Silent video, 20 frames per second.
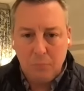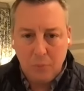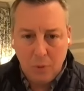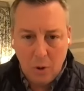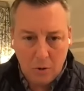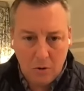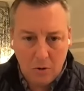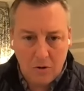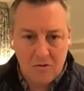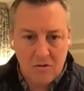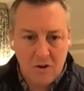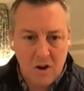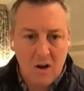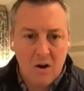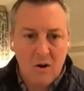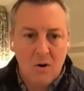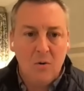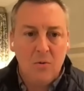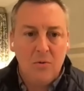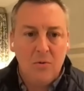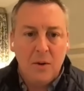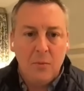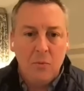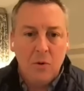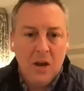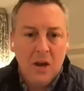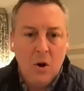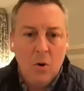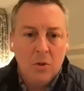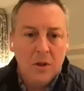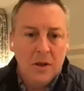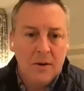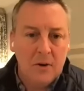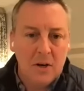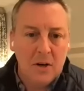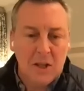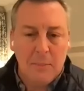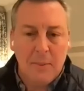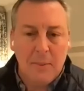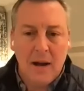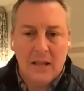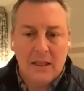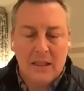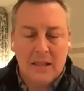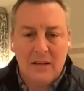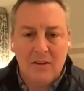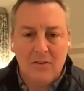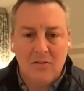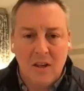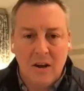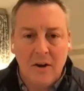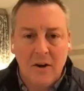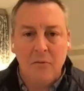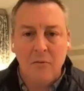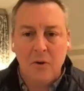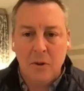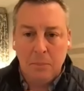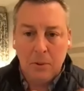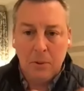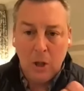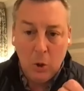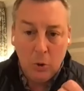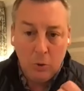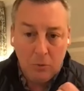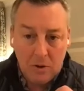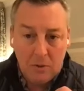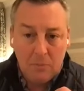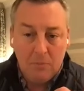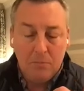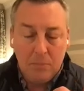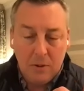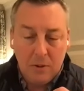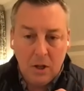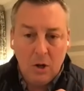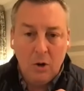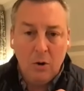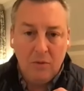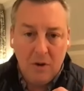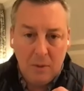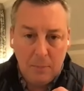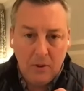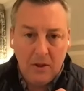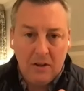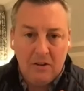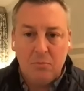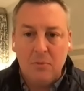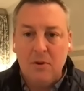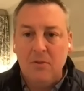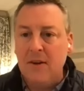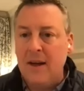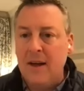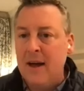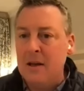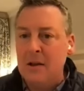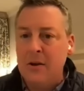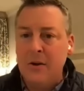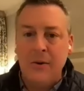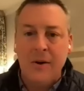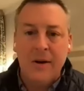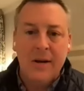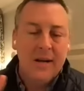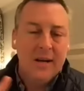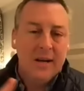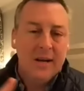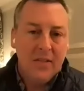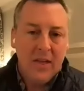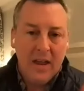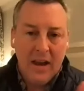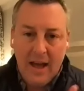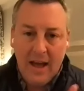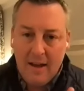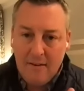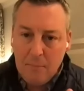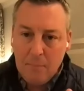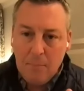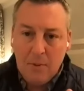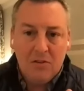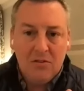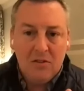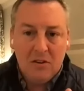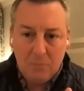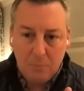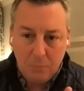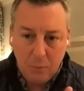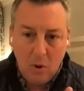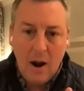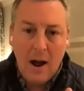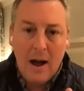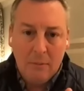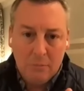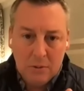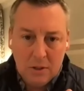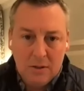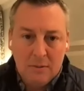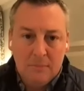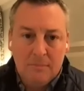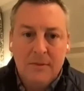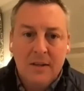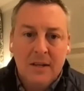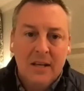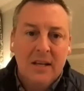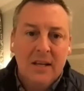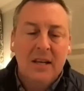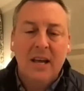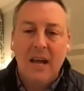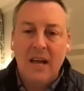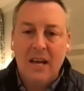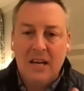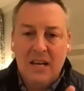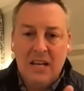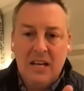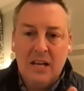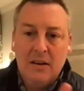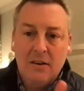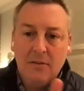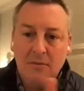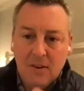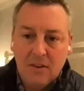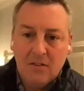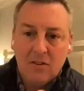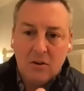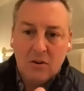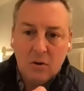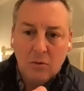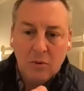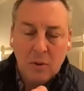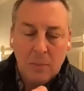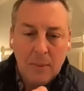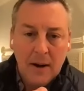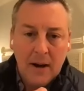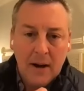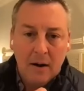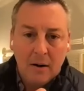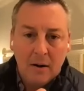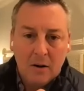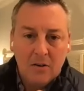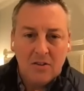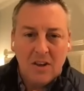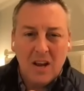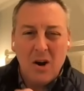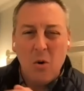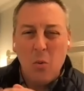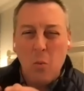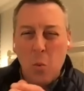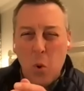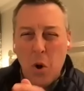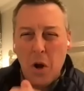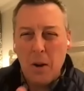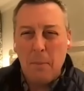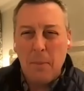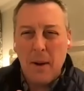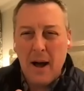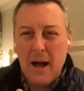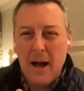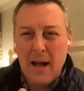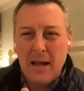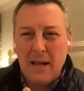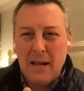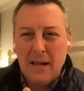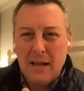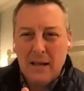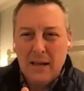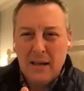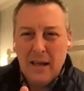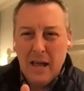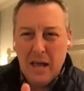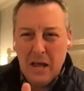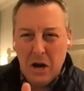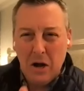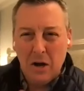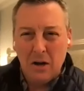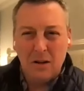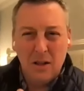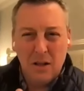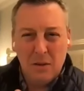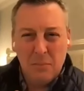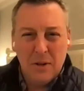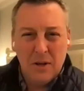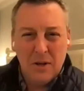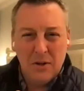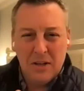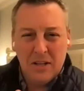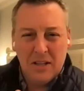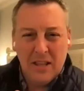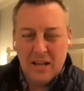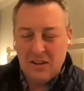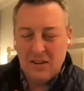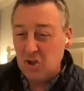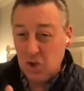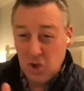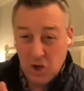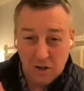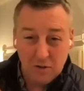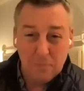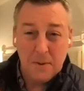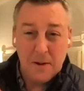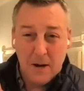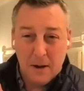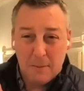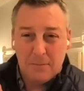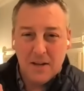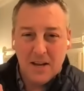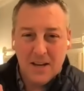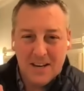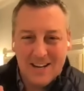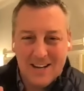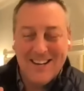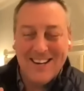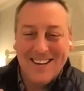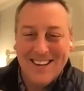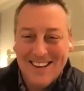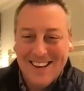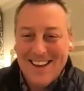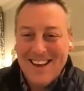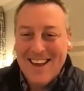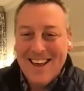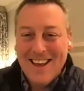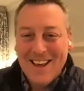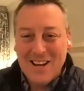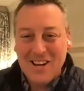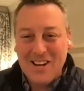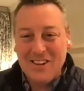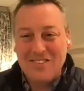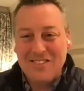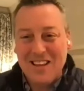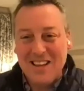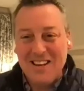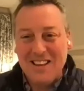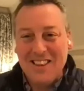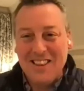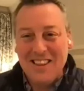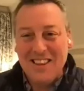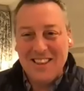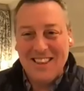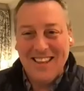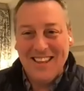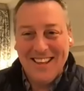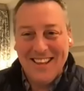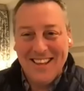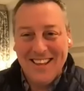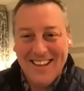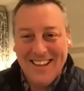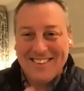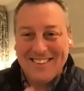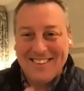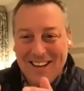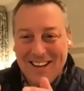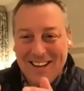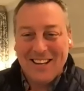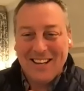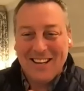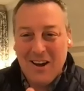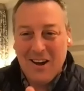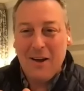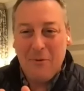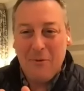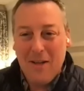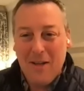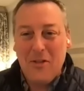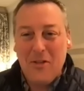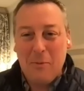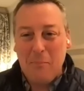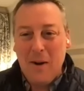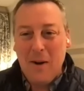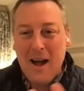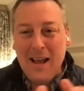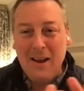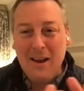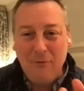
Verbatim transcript: brokers know that we only really buy things that are below, below replacement value, that have a business problem, and need physical repair. Because I don't want to buy an ugly building that's just been updated. Mm. Yeah. it, it's like, no, I'd rather buy